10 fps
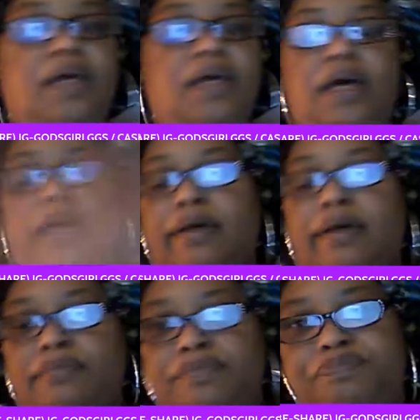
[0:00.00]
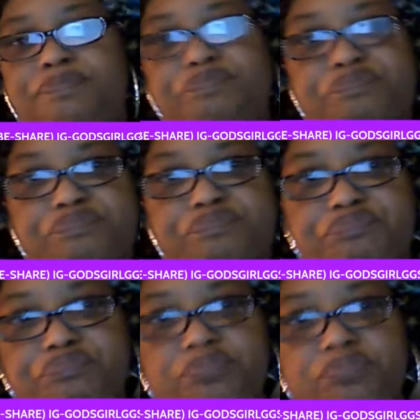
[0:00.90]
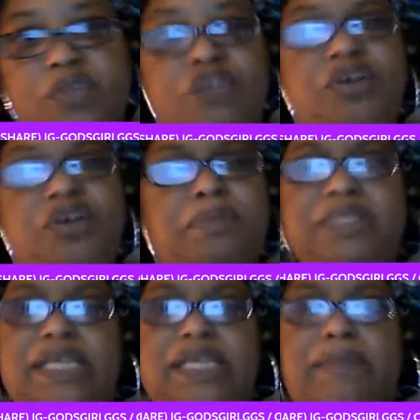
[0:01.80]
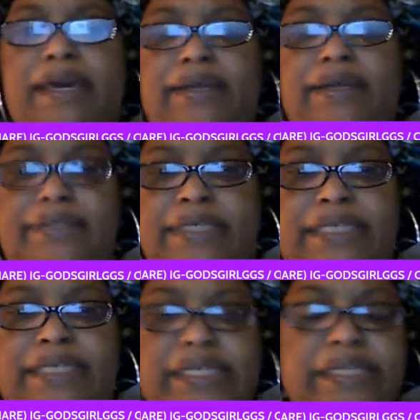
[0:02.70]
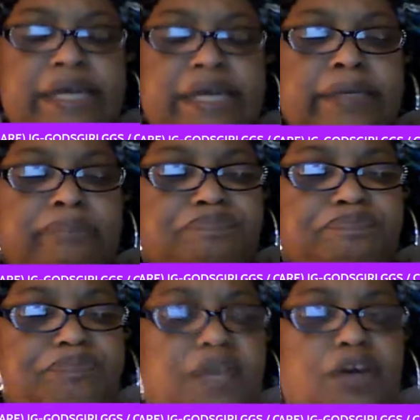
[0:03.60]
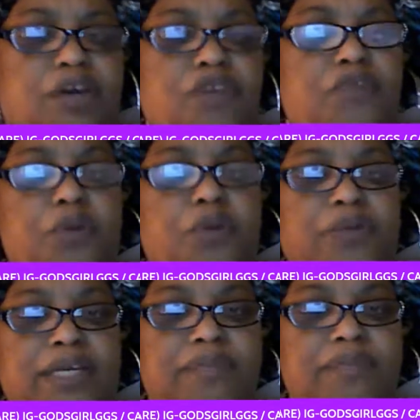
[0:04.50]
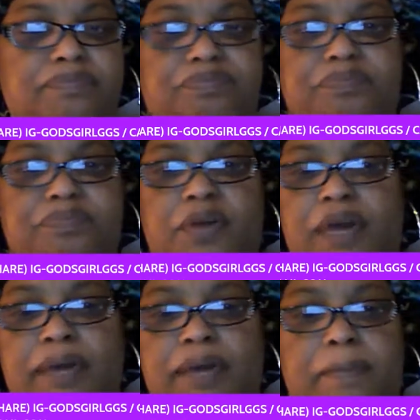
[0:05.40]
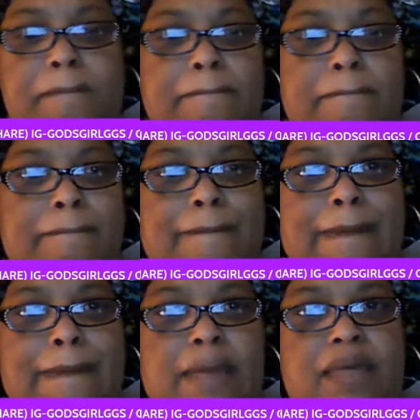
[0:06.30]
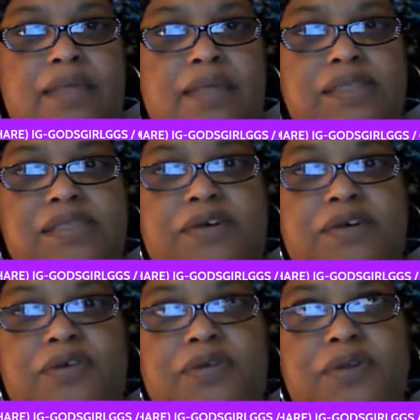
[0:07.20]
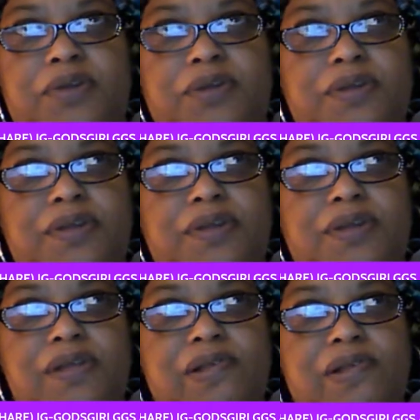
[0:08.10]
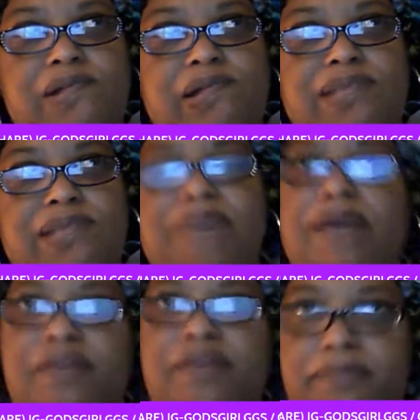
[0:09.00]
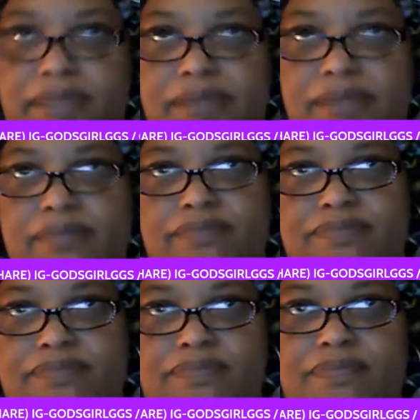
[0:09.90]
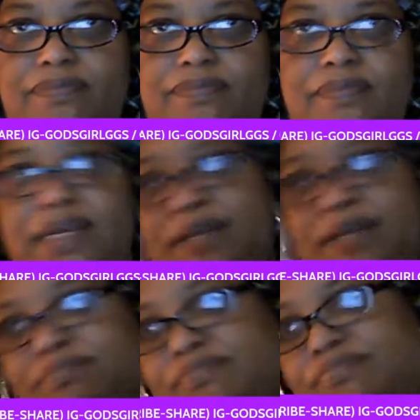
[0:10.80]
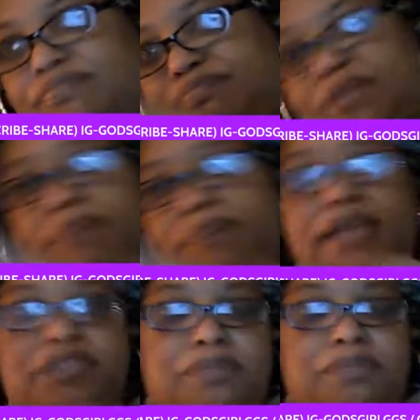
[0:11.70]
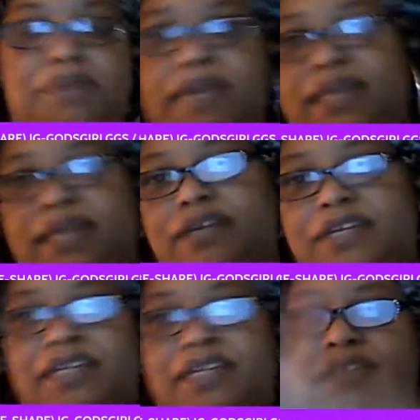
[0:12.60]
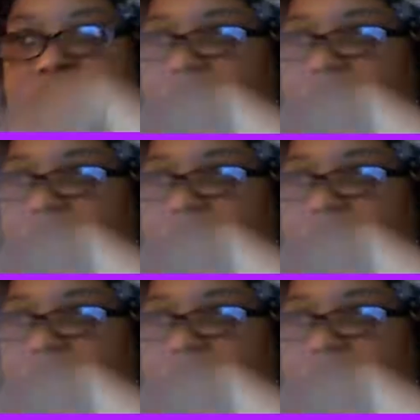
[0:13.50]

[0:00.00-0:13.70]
Um, so I pushed that back and didn't, go forward with it. Okay. So that bothered me, but I put a patch on, put a band-aid on it and